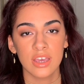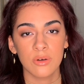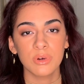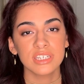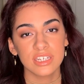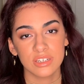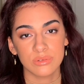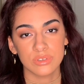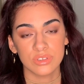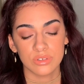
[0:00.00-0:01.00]
which I
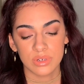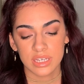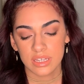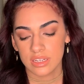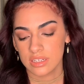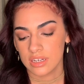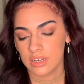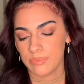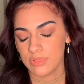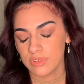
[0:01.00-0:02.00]
don't do.
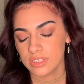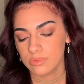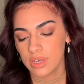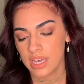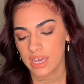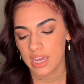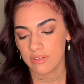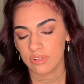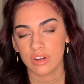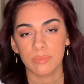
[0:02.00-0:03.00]
And the reason why I
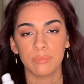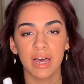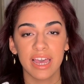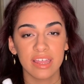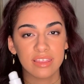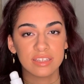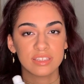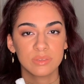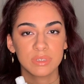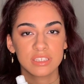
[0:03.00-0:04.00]
regret buying this
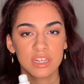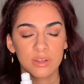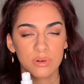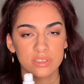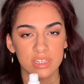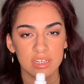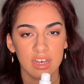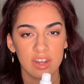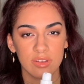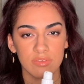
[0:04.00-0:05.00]
is because I noticed that it
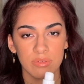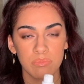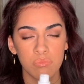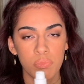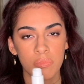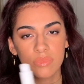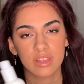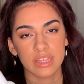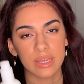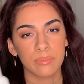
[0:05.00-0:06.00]
kind of
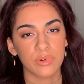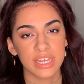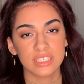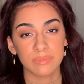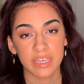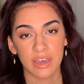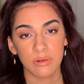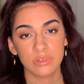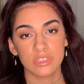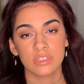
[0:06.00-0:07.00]
like breaks me
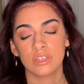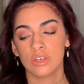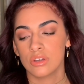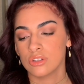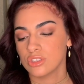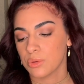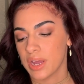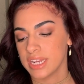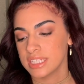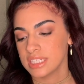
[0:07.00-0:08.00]
out. So I
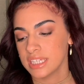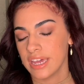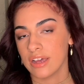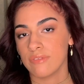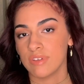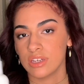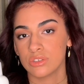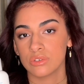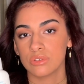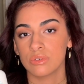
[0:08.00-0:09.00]
need to get a
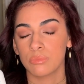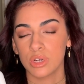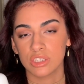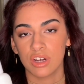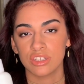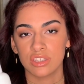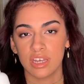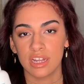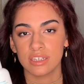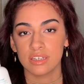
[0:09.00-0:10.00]
facial moisturizer
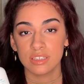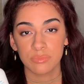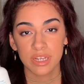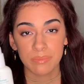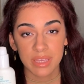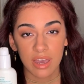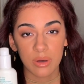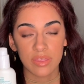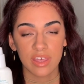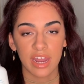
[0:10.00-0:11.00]
that doesn't break me out
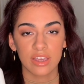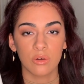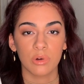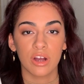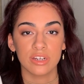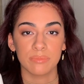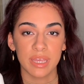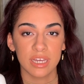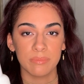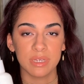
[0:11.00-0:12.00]
and that I could wear under
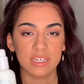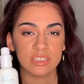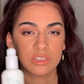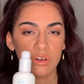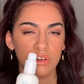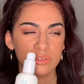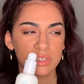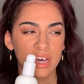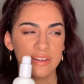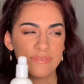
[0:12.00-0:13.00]
makeup, because this also
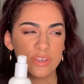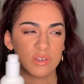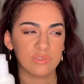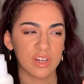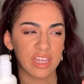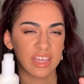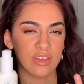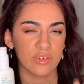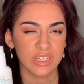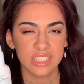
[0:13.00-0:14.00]
kind of feels very
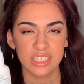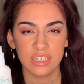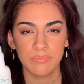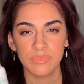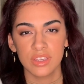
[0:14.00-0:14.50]
like greasy.